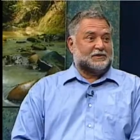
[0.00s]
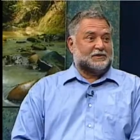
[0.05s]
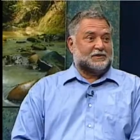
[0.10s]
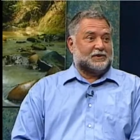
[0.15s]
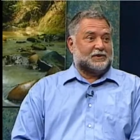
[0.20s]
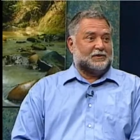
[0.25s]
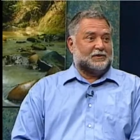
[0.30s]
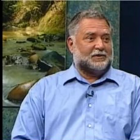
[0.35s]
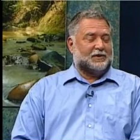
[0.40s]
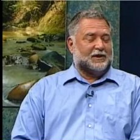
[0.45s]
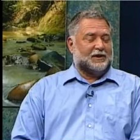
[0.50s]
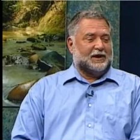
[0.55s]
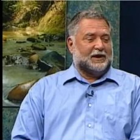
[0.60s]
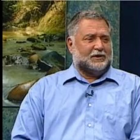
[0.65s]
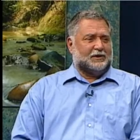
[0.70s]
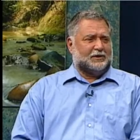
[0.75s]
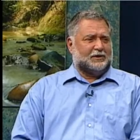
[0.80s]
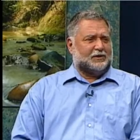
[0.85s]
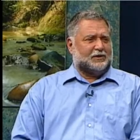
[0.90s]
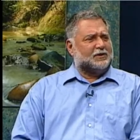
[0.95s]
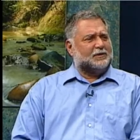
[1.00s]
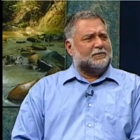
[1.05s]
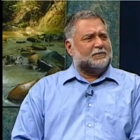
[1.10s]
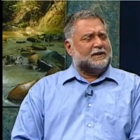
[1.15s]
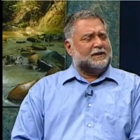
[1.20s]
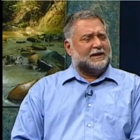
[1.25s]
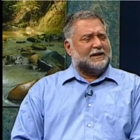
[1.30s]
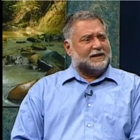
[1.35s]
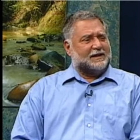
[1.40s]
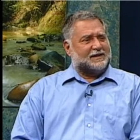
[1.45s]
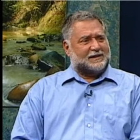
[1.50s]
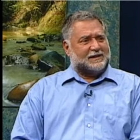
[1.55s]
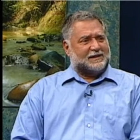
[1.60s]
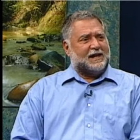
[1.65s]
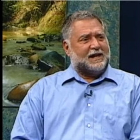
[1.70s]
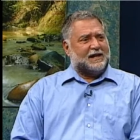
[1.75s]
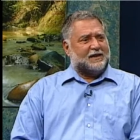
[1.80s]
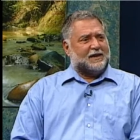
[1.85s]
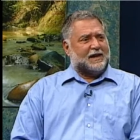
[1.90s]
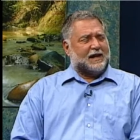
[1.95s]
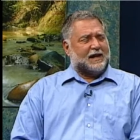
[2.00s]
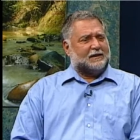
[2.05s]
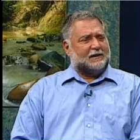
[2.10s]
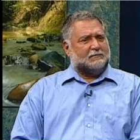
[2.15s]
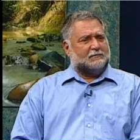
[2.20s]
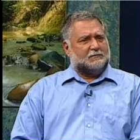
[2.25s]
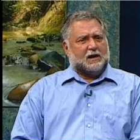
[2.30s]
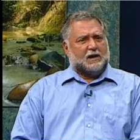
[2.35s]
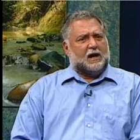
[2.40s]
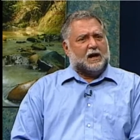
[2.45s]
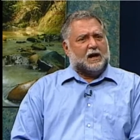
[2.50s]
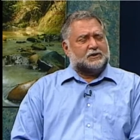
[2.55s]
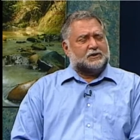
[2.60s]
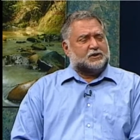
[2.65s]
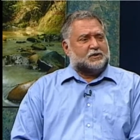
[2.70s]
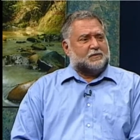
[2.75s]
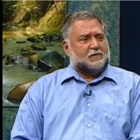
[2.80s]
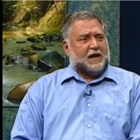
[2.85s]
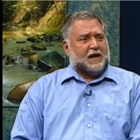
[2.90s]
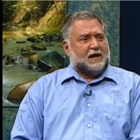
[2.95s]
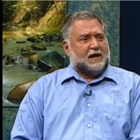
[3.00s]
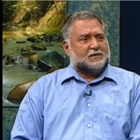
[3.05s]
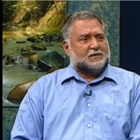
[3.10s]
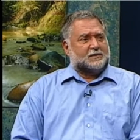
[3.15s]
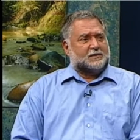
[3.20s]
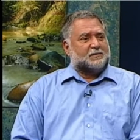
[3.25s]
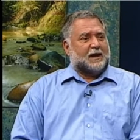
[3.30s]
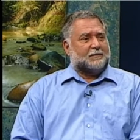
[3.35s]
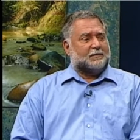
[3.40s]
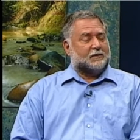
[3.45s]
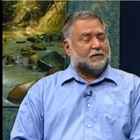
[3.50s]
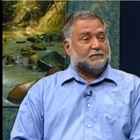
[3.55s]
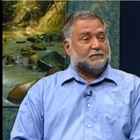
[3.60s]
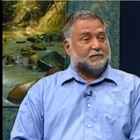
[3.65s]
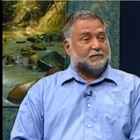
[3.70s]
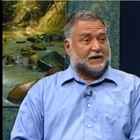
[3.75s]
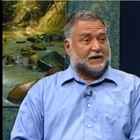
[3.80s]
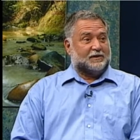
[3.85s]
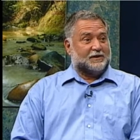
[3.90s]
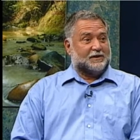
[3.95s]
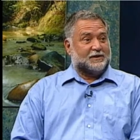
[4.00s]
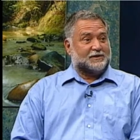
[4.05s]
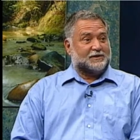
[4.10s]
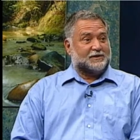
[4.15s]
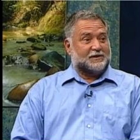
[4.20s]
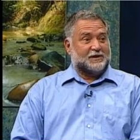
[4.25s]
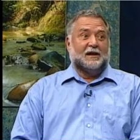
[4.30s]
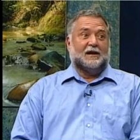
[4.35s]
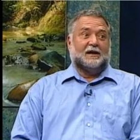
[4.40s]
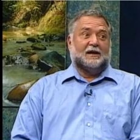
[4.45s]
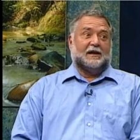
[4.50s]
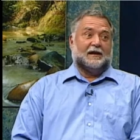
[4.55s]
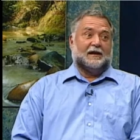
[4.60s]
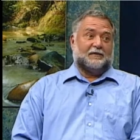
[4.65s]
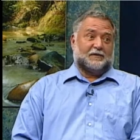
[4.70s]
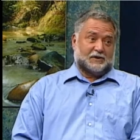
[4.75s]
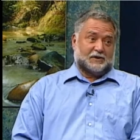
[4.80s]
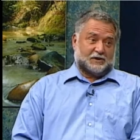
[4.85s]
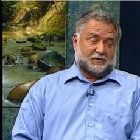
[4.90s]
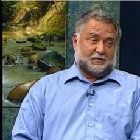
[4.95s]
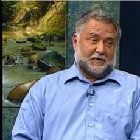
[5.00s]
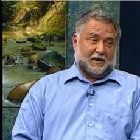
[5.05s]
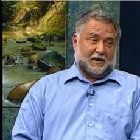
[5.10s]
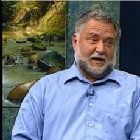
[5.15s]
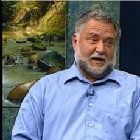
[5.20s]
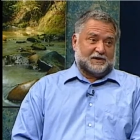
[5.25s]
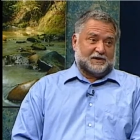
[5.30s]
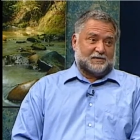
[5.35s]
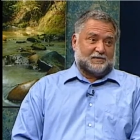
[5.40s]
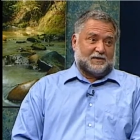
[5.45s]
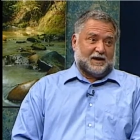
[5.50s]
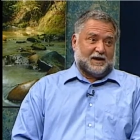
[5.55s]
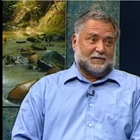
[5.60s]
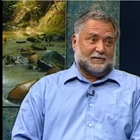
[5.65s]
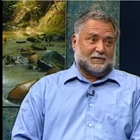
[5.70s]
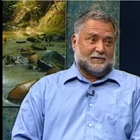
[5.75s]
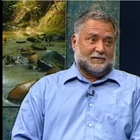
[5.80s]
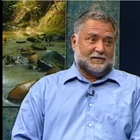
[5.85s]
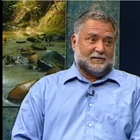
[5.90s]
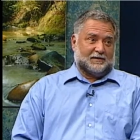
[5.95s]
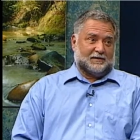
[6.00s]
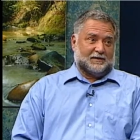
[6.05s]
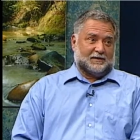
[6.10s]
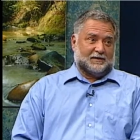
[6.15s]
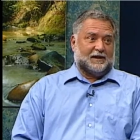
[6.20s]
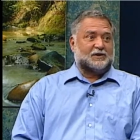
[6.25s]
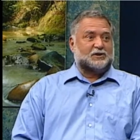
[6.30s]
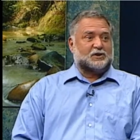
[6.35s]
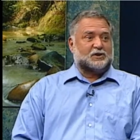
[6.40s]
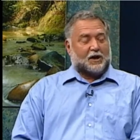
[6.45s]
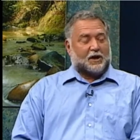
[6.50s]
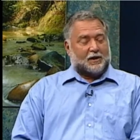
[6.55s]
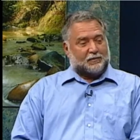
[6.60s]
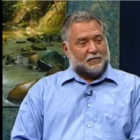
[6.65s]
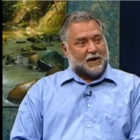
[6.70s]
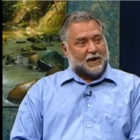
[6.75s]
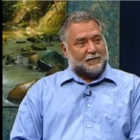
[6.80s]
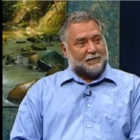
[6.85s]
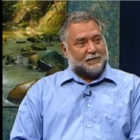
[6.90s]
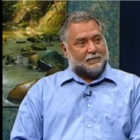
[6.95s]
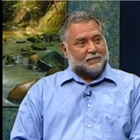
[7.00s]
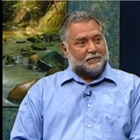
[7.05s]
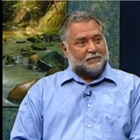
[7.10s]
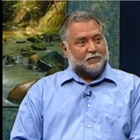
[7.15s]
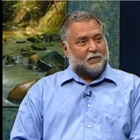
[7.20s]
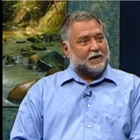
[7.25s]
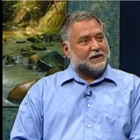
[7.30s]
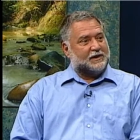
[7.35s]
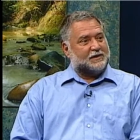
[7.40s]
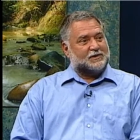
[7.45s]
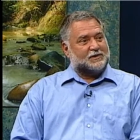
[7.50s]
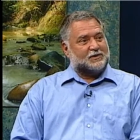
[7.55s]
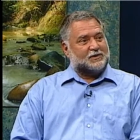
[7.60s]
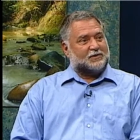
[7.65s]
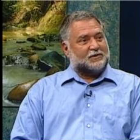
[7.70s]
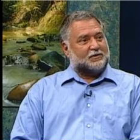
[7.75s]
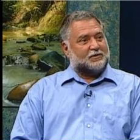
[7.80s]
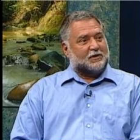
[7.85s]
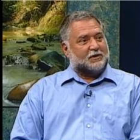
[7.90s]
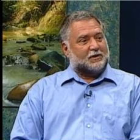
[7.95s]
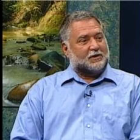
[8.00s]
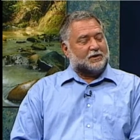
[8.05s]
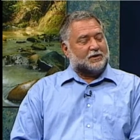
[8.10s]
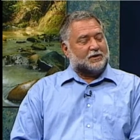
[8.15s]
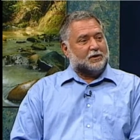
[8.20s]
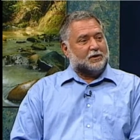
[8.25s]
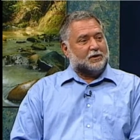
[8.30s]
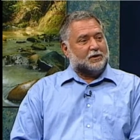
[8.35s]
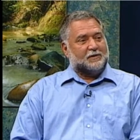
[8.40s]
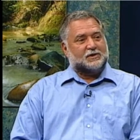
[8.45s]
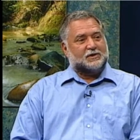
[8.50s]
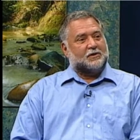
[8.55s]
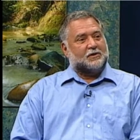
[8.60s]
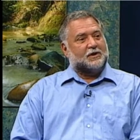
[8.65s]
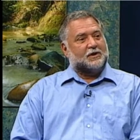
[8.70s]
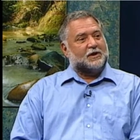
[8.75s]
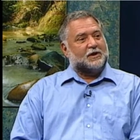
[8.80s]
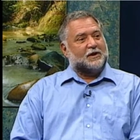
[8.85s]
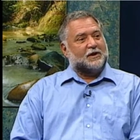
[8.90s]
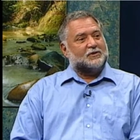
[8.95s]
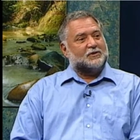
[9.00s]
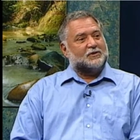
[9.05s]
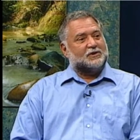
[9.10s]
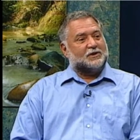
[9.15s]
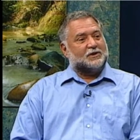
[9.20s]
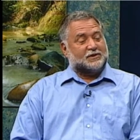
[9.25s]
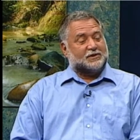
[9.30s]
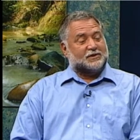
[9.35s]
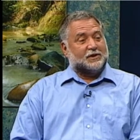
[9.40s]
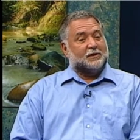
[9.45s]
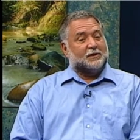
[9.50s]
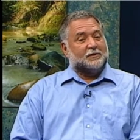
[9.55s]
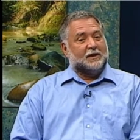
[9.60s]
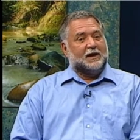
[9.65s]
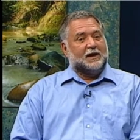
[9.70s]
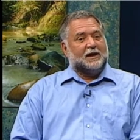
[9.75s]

so you couldn't really say that oh, it's Japan's problem because if it's Japan's problem, it's our problem. Winds circle the globe, and so do the oceans. So,